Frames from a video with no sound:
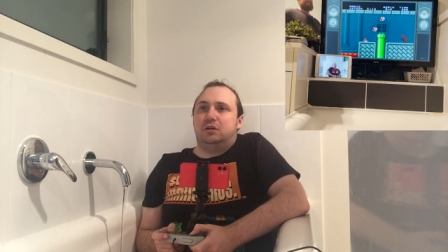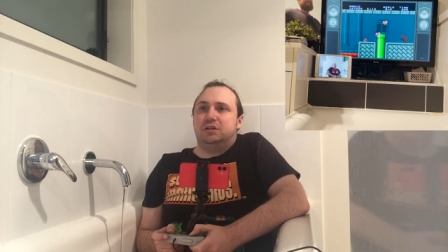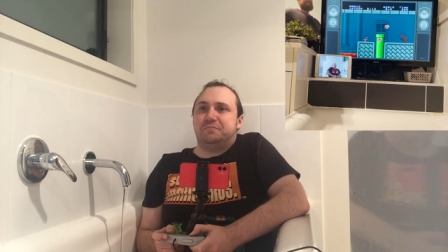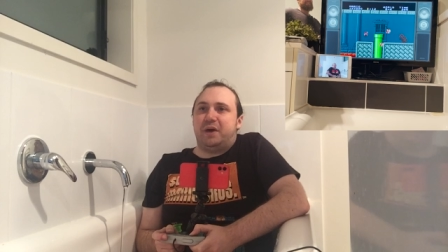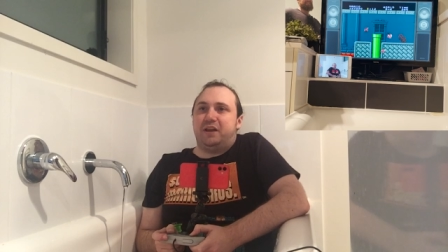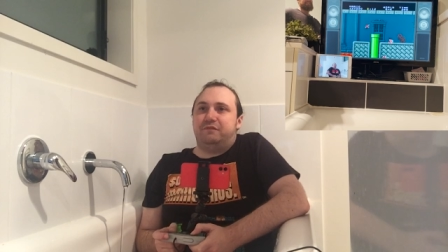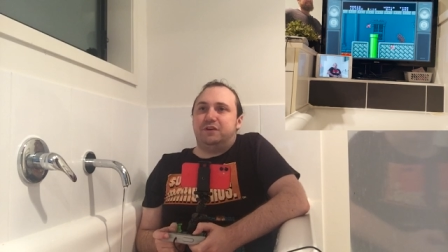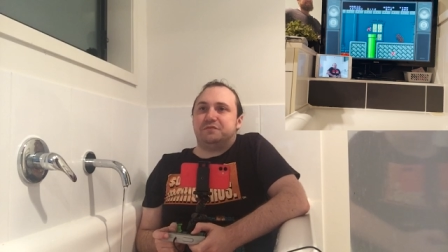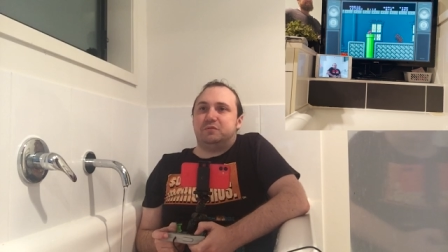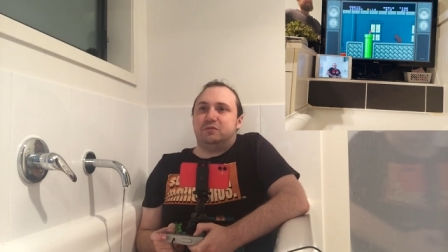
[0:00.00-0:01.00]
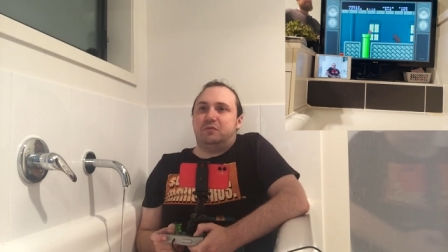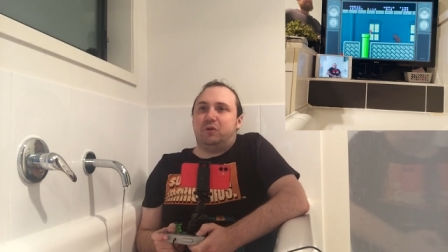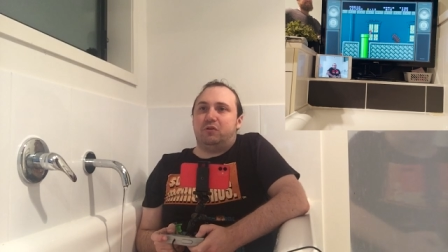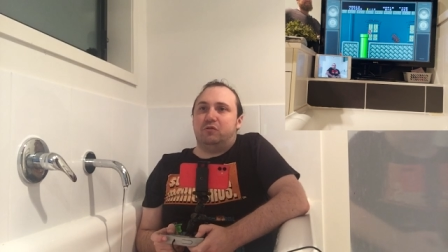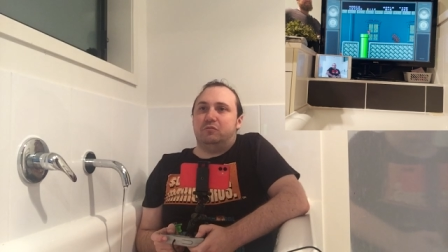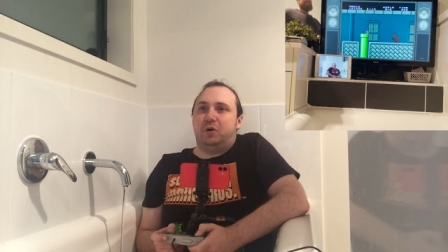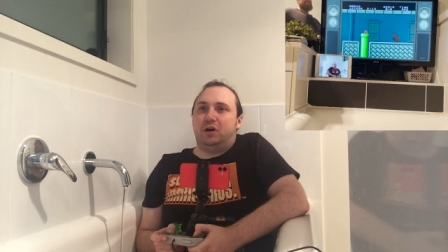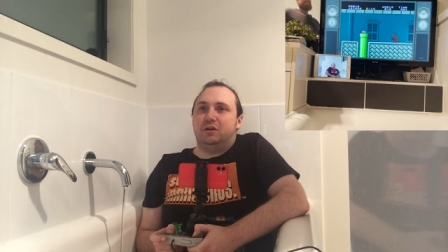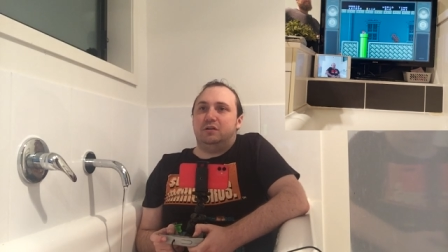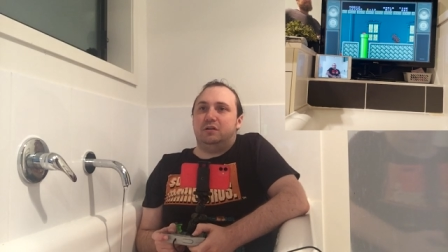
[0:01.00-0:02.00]
That was a bad investment on my growing
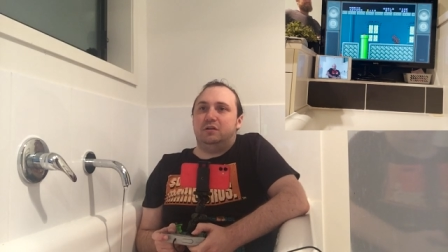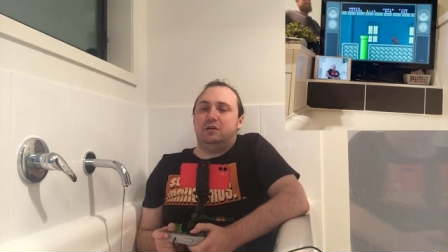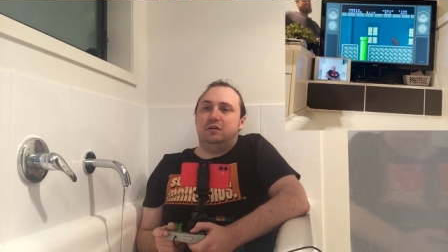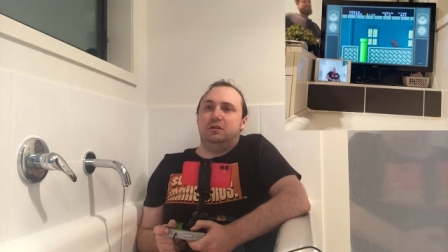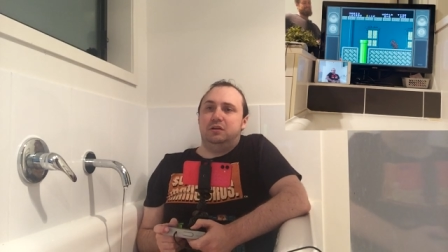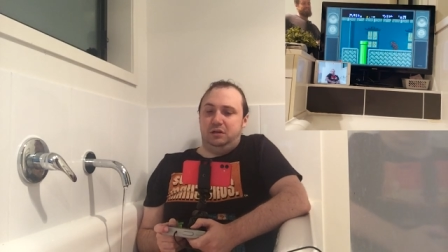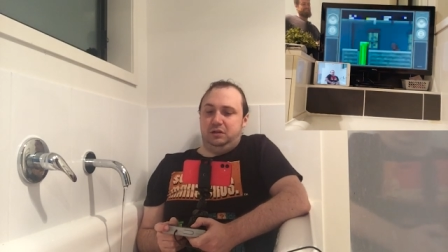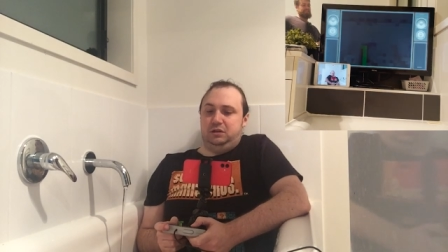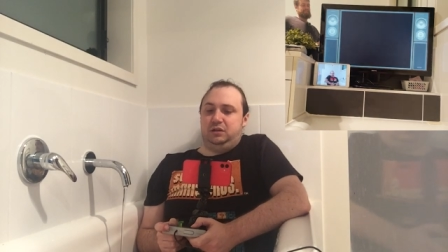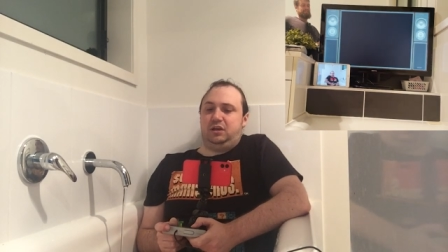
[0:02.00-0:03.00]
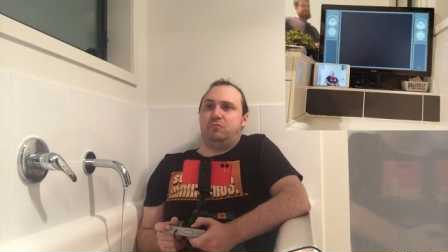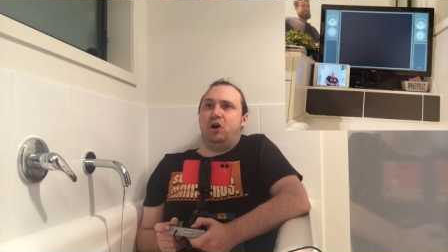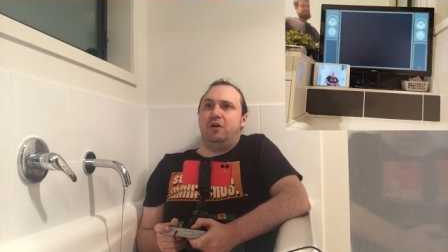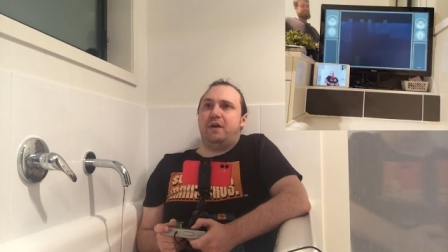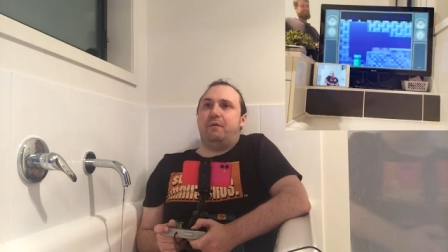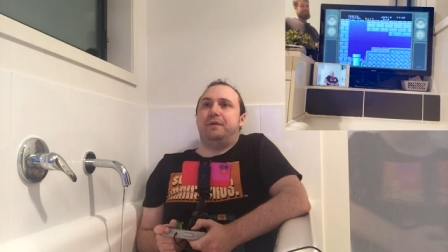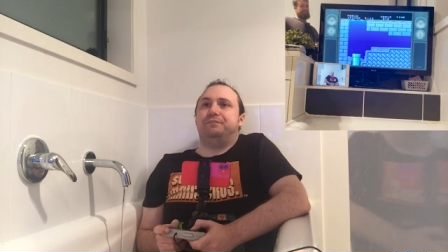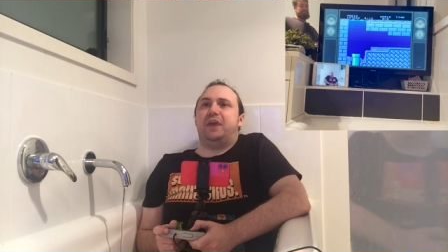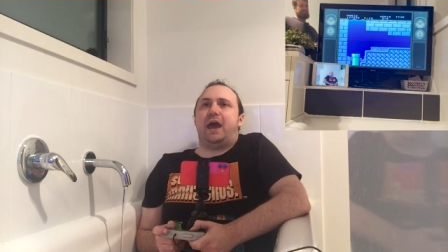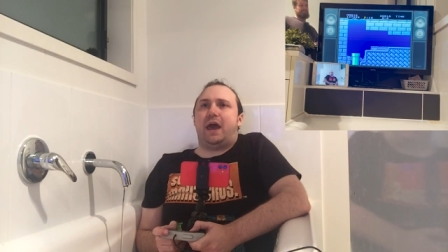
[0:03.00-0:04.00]
part. Come on, that
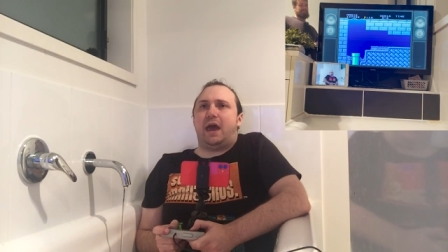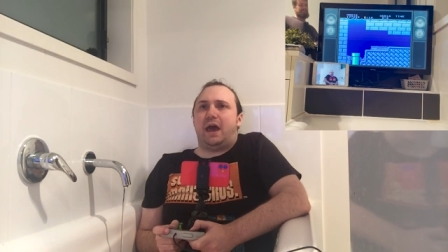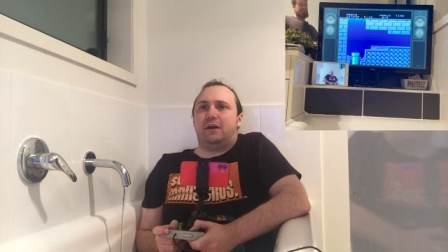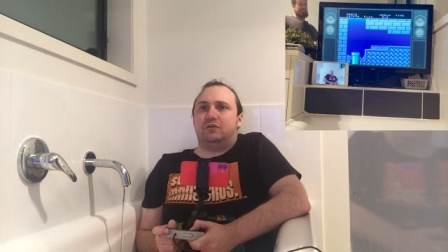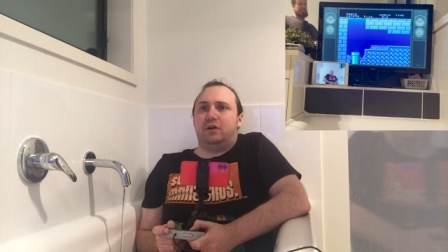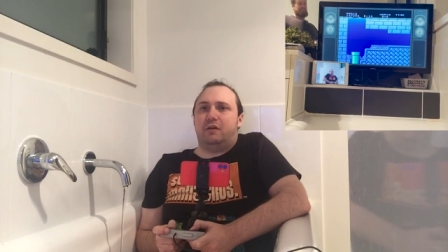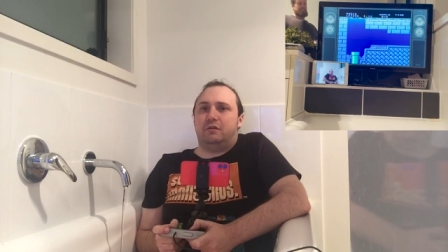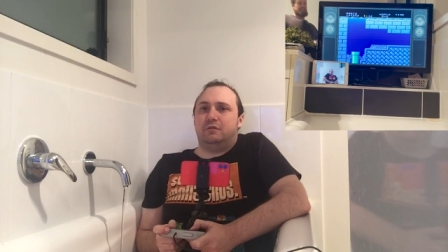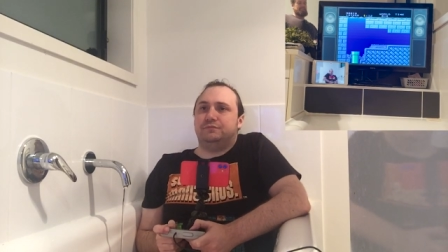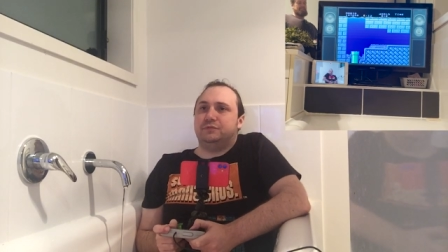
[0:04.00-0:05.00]
one. Yeah, good Aaron.